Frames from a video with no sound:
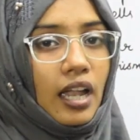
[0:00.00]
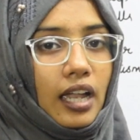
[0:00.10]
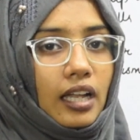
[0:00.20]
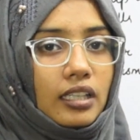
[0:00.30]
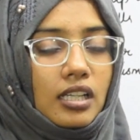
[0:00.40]

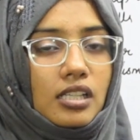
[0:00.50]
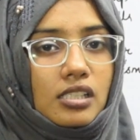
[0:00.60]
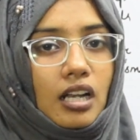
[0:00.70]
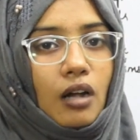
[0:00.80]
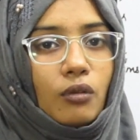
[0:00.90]
And these
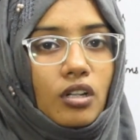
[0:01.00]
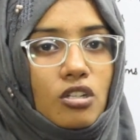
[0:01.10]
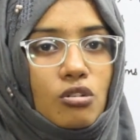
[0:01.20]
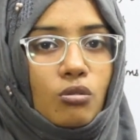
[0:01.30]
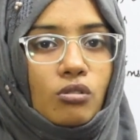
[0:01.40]
ground
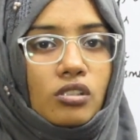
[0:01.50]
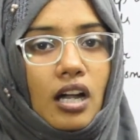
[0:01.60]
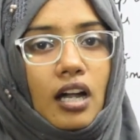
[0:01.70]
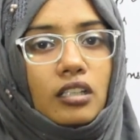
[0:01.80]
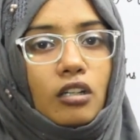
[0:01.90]
tissues
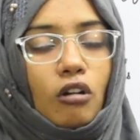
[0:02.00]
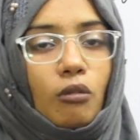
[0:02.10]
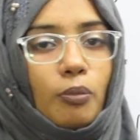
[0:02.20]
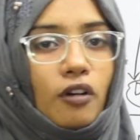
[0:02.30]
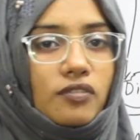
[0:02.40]
are the
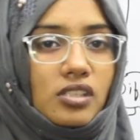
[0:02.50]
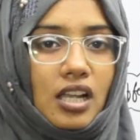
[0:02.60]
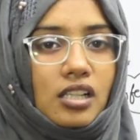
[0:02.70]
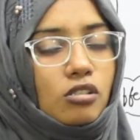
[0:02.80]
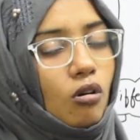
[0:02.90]
group of
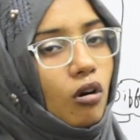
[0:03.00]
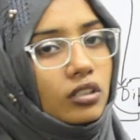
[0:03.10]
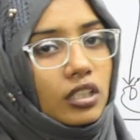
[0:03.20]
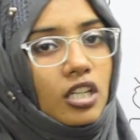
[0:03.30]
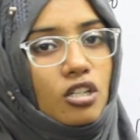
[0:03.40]
cells or
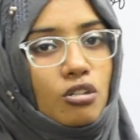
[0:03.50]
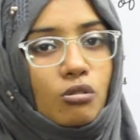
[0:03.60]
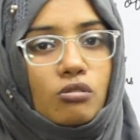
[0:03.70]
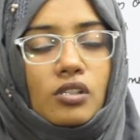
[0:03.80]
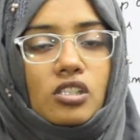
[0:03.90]
the
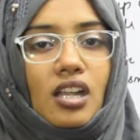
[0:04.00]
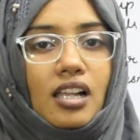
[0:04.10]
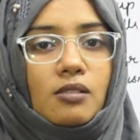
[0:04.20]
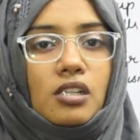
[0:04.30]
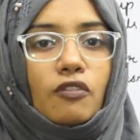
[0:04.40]
tissues which
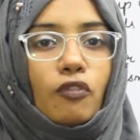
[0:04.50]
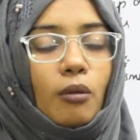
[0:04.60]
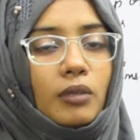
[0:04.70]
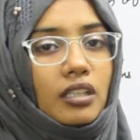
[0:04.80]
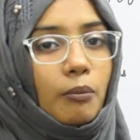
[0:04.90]
helps in
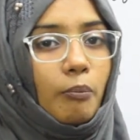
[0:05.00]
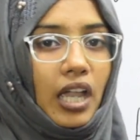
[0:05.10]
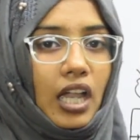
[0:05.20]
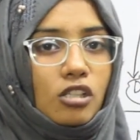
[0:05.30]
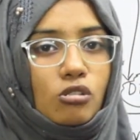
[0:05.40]
forming the
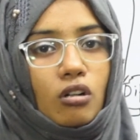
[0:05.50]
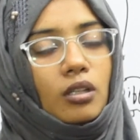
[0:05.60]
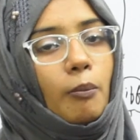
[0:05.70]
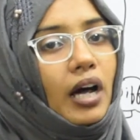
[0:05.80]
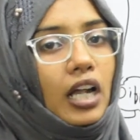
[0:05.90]
base or
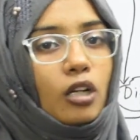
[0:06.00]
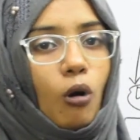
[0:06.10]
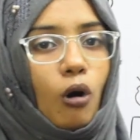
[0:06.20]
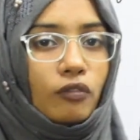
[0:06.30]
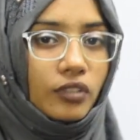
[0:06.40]
the bulk
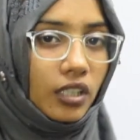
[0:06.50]
of